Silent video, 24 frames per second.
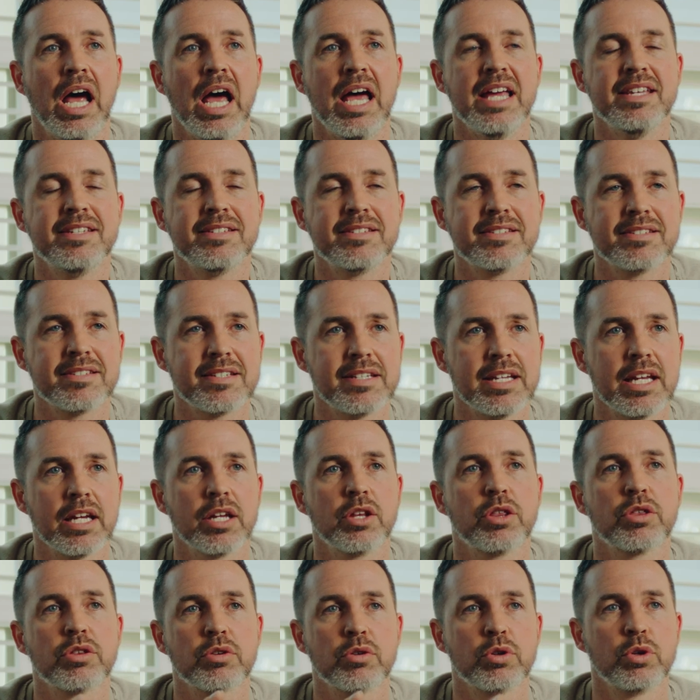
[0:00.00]
Stick
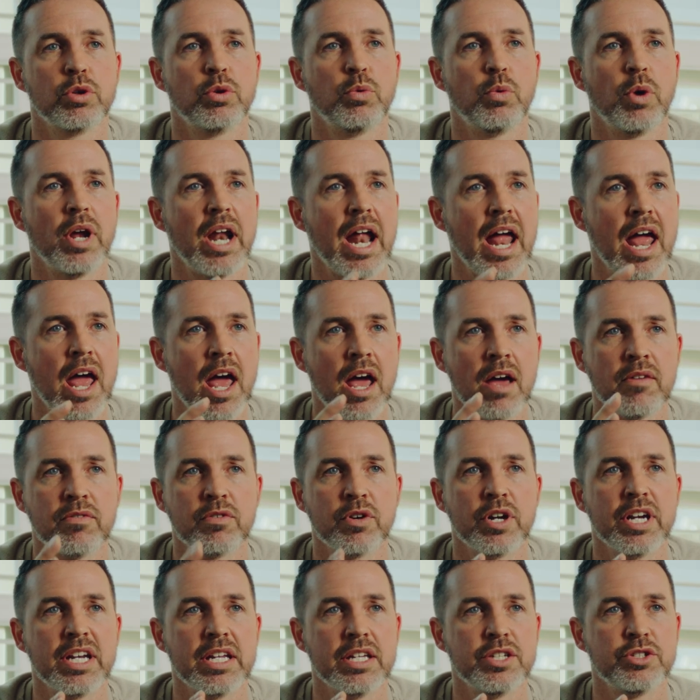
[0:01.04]
through
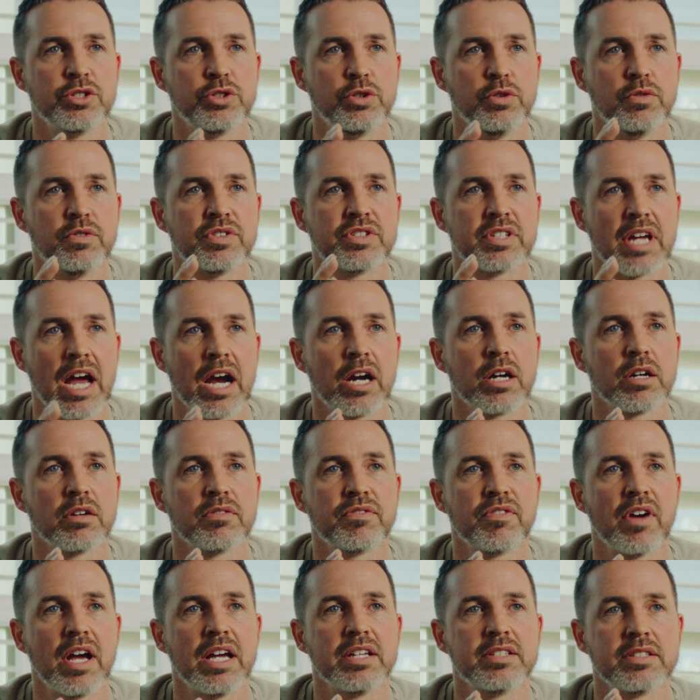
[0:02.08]
whatever it is you've
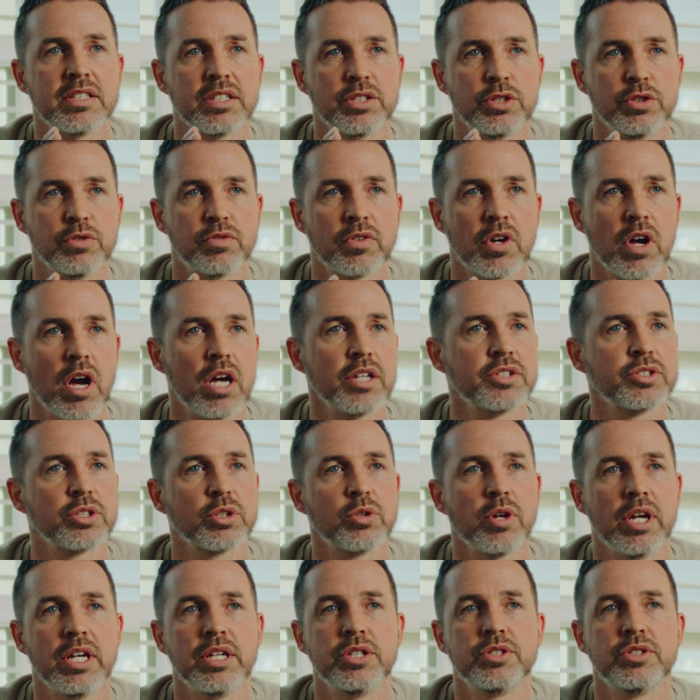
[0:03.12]
sacrificed, that you've
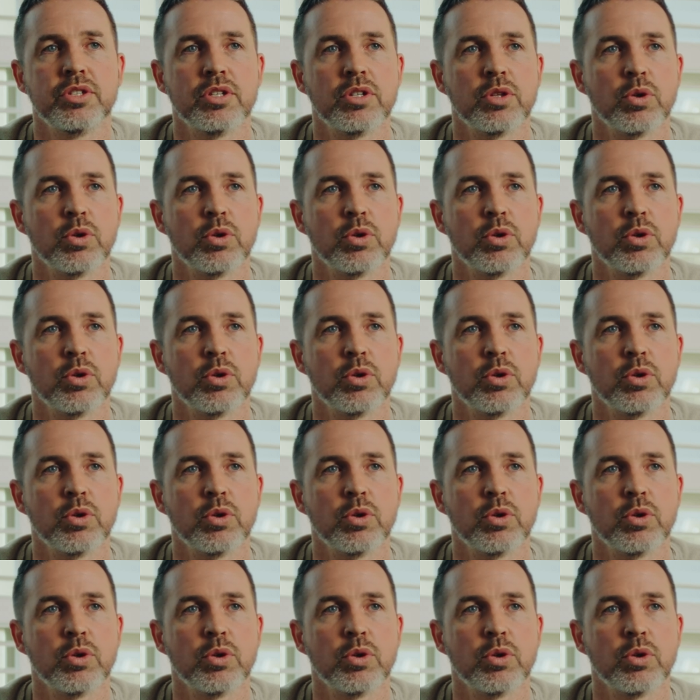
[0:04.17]
consecrated to the